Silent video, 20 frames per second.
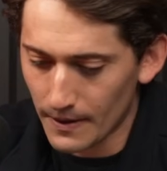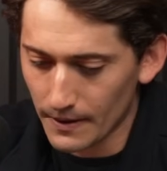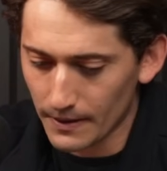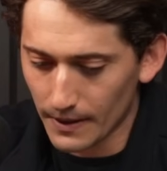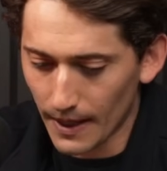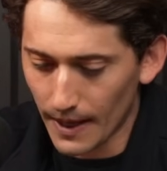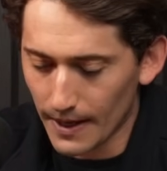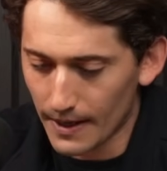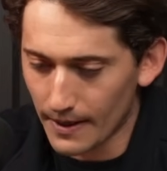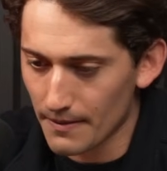
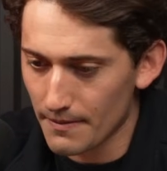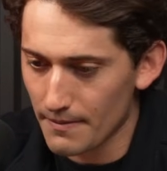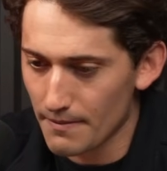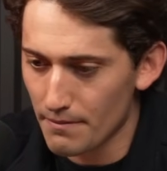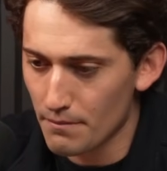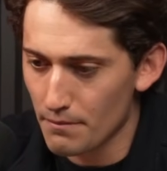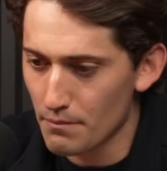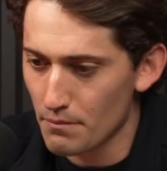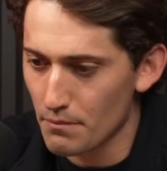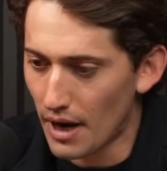like,
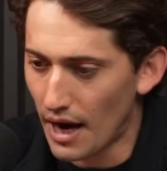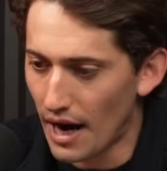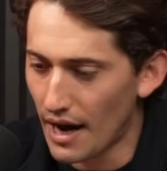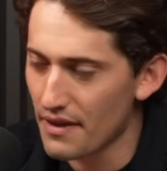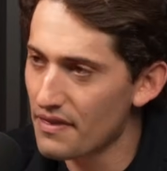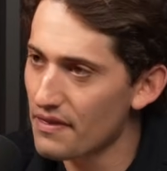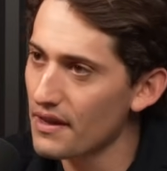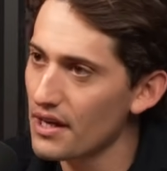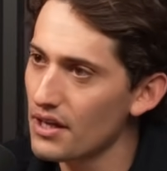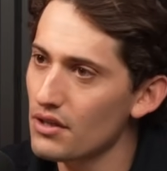I
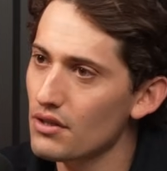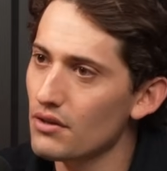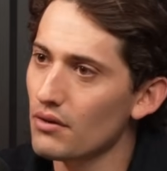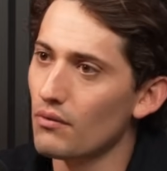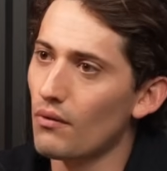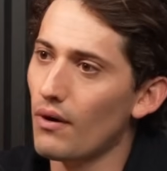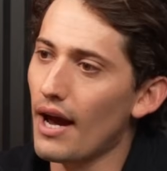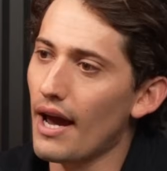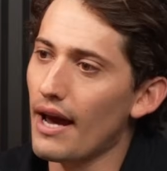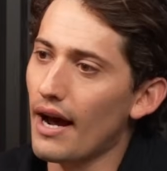think you're
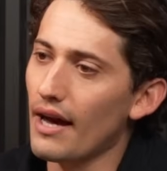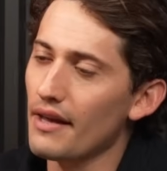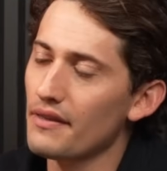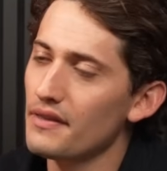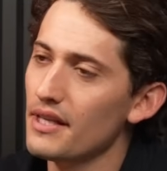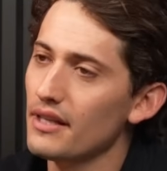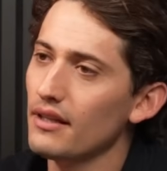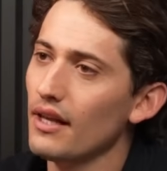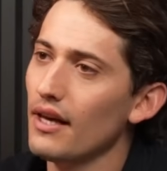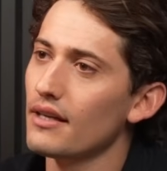right. I
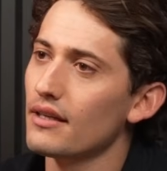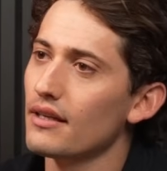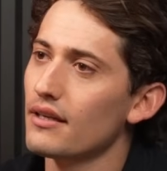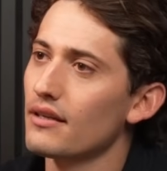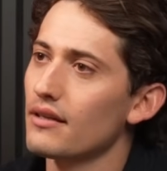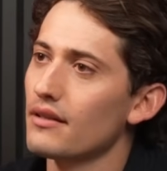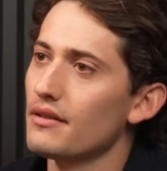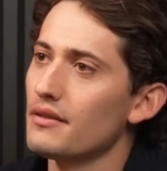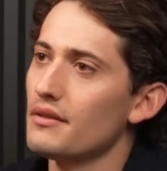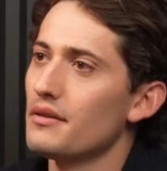think, like,
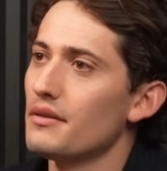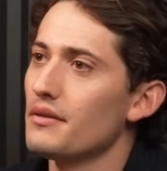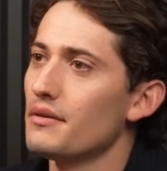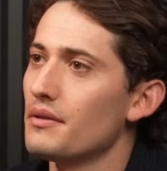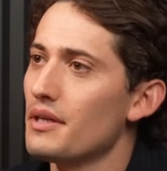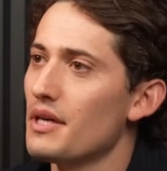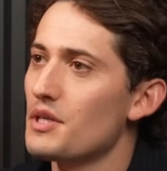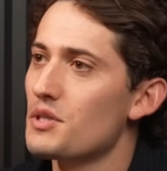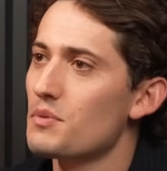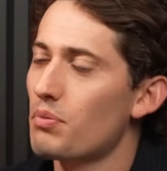
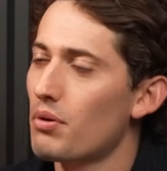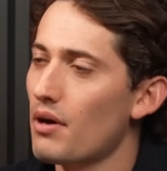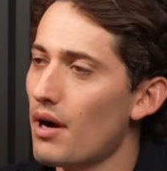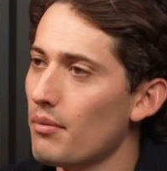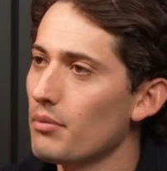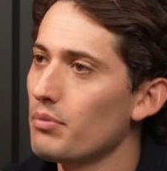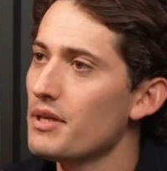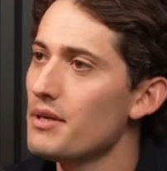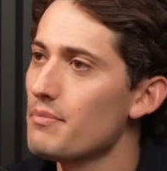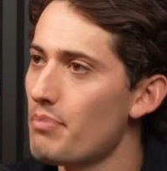it's
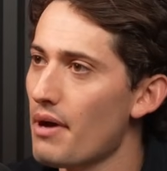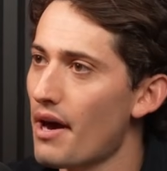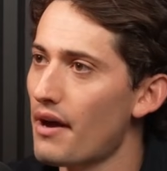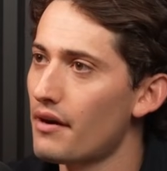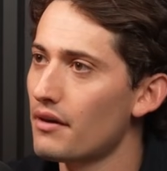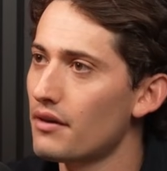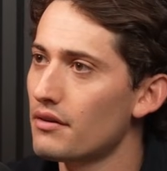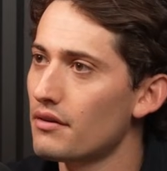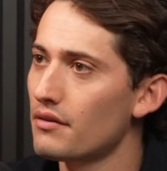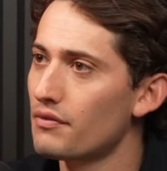probably
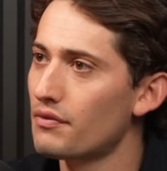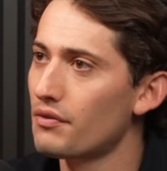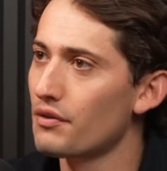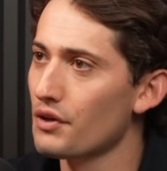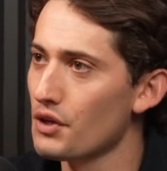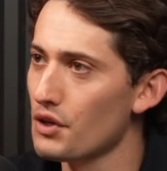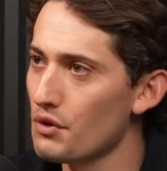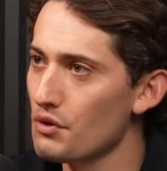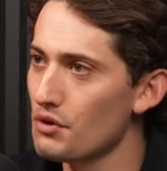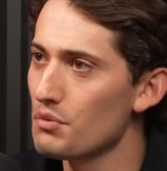better for
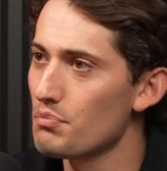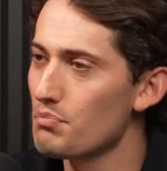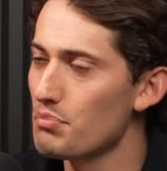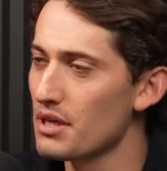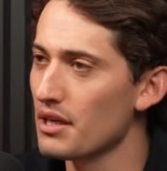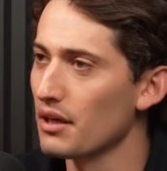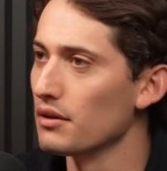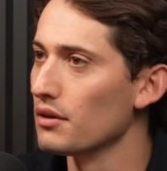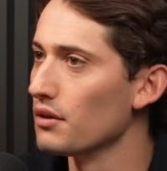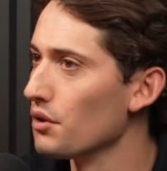you to
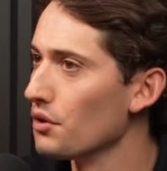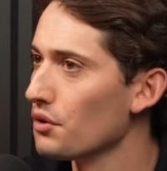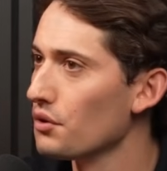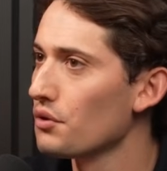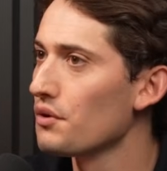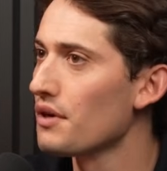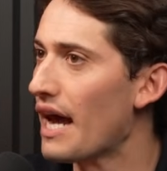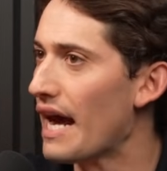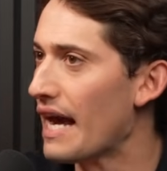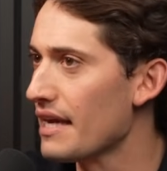be a little
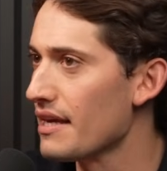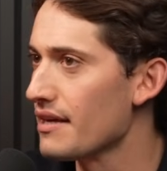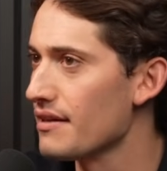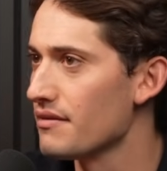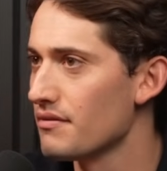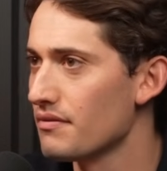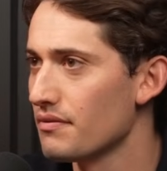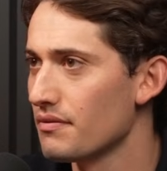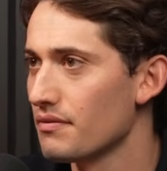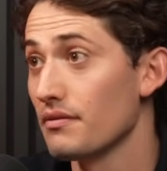
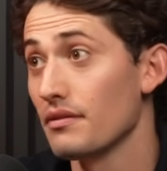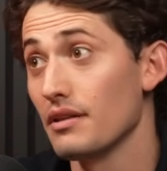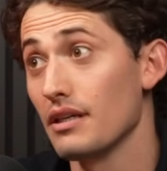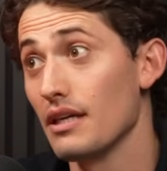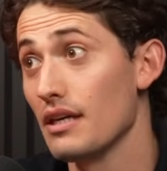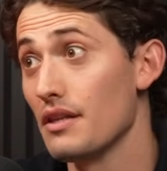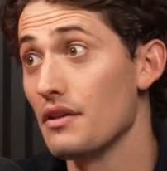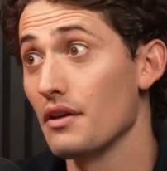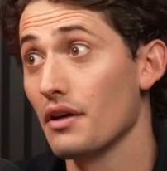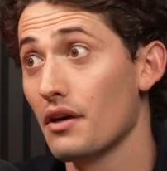naive
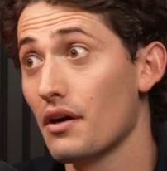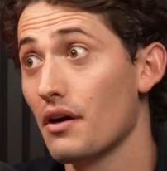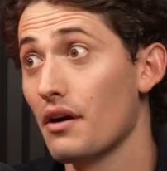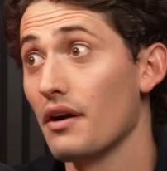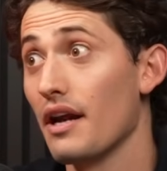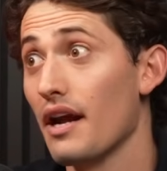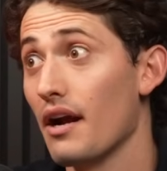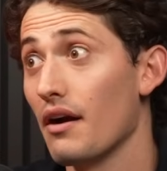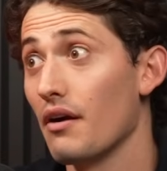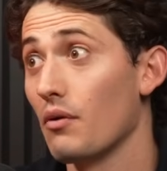in the
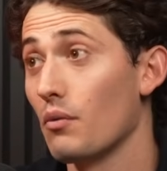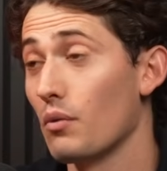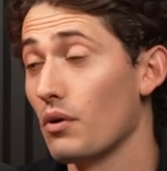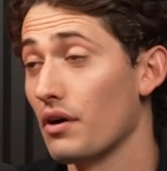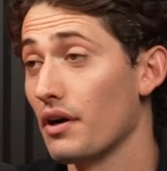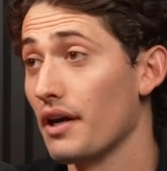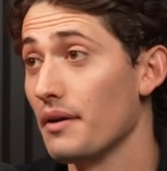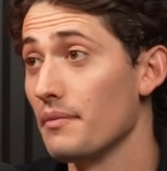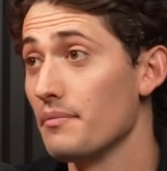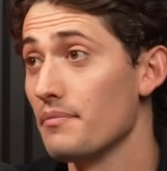current era we're
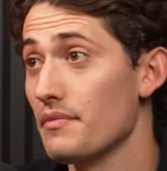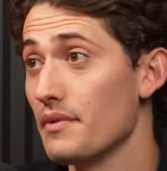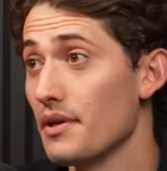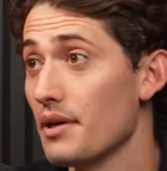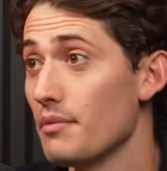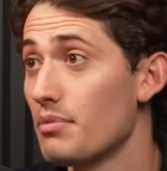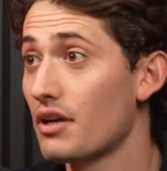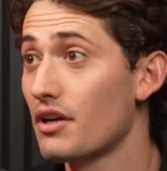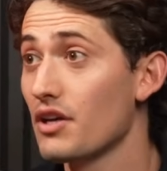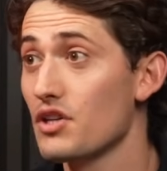in.
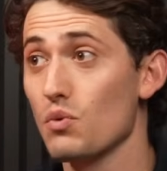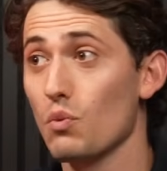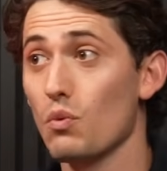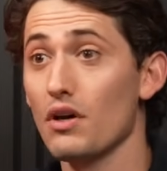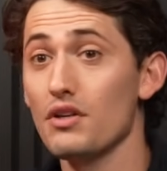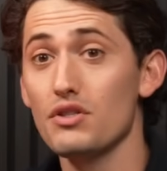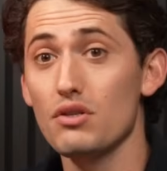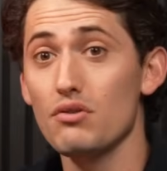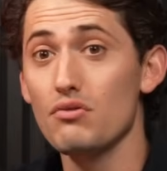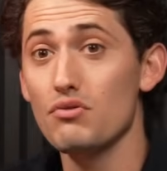Because
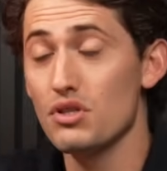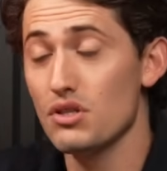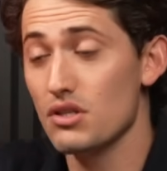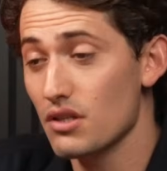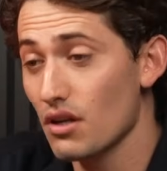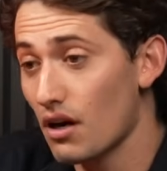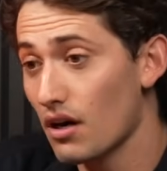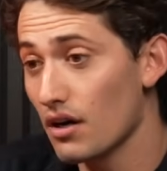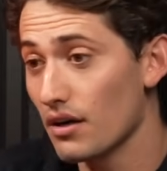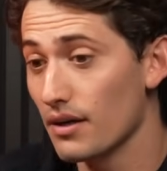once you
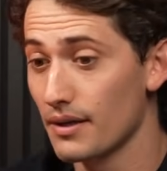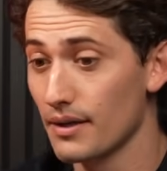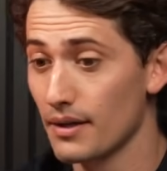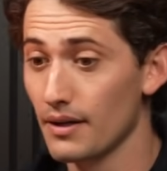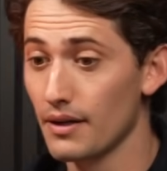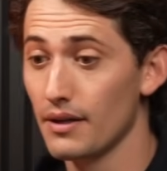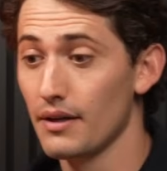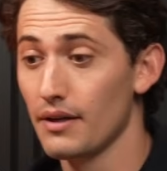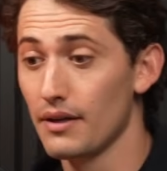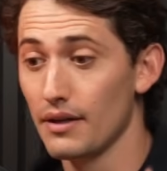start,
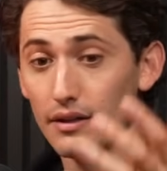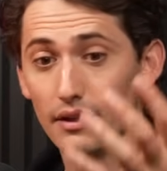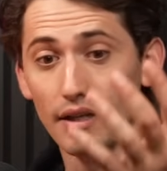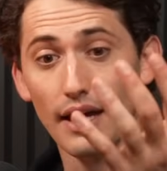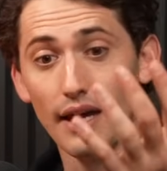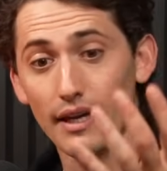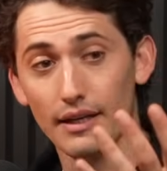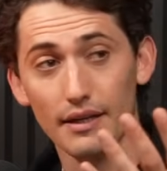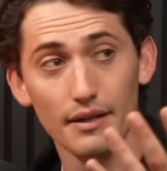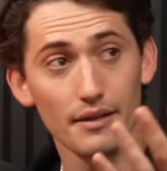
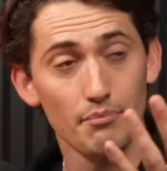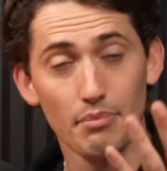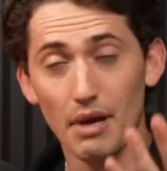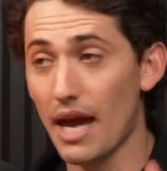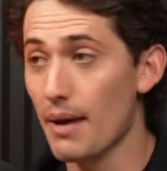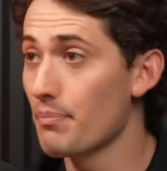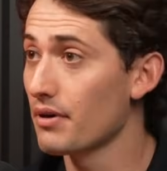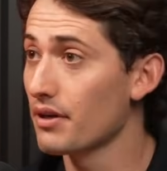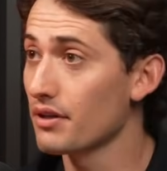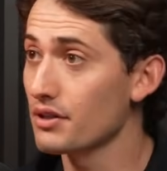like,
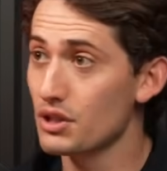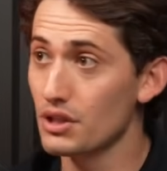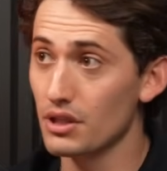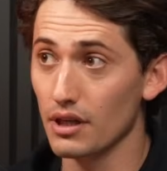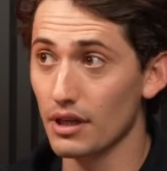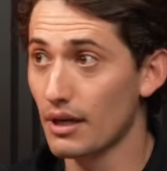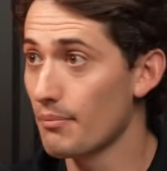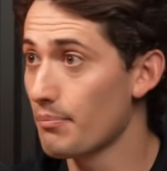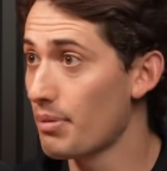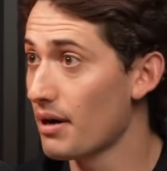paper
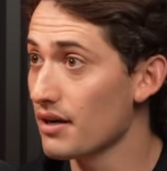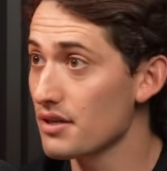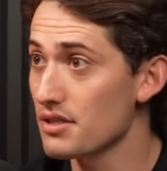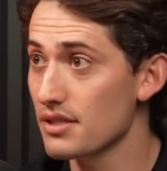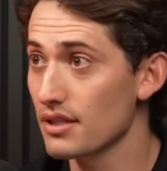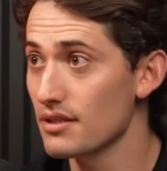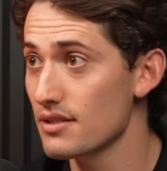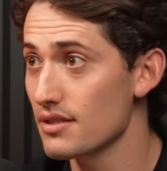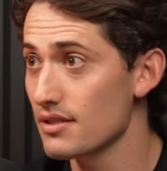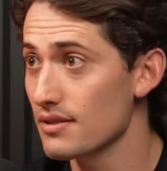
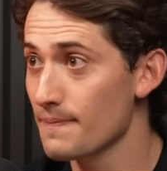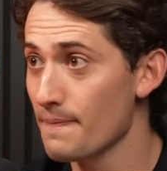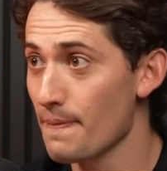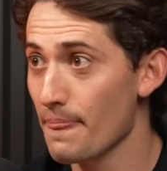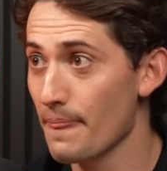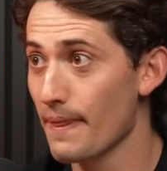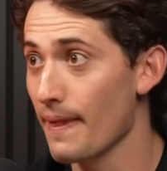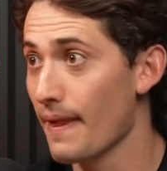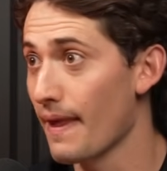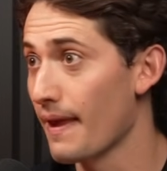comparisons
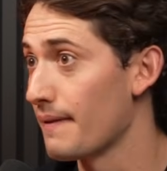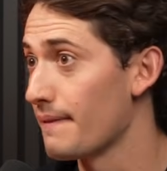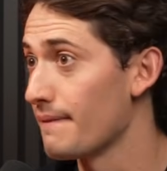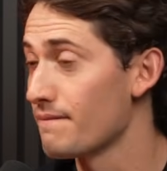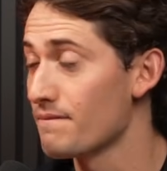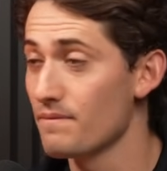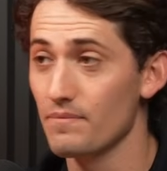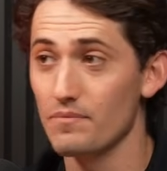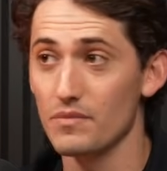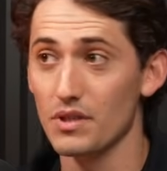and,
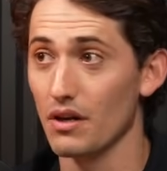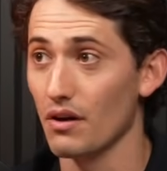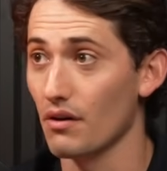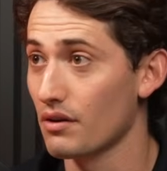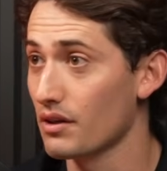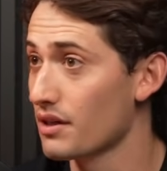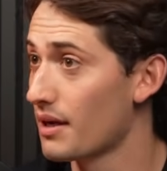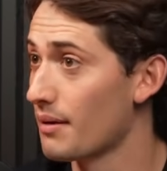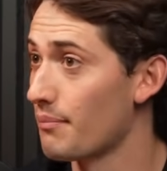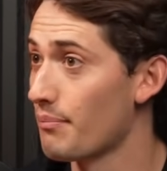
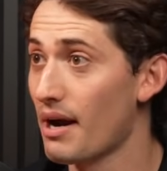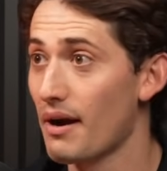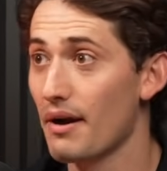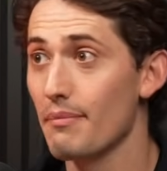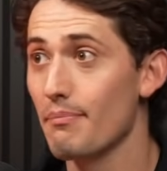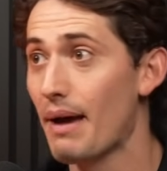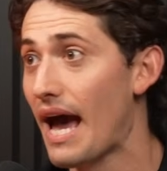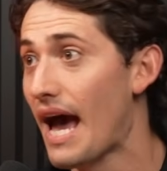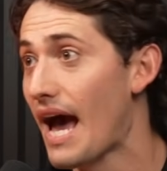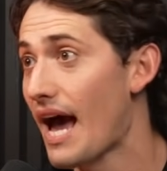comparing
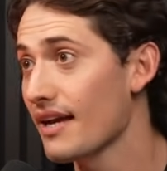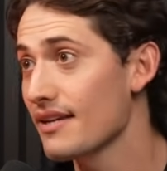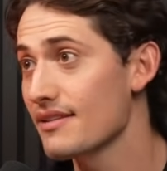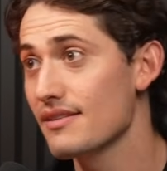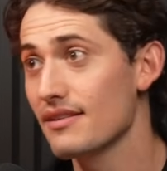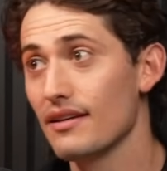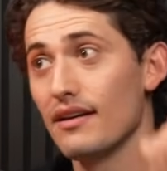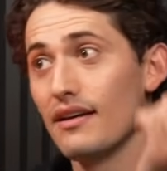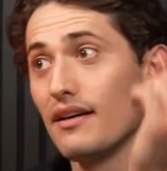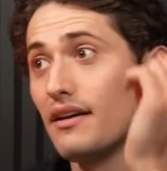
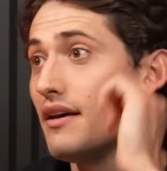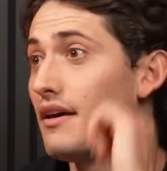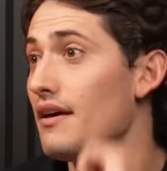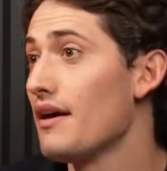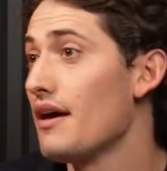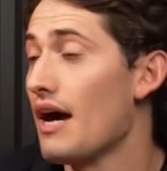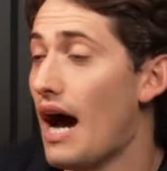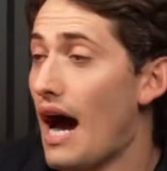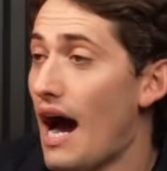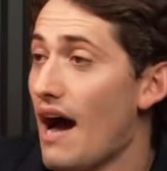bags,
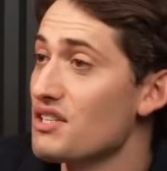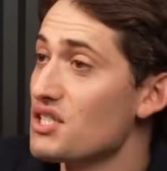I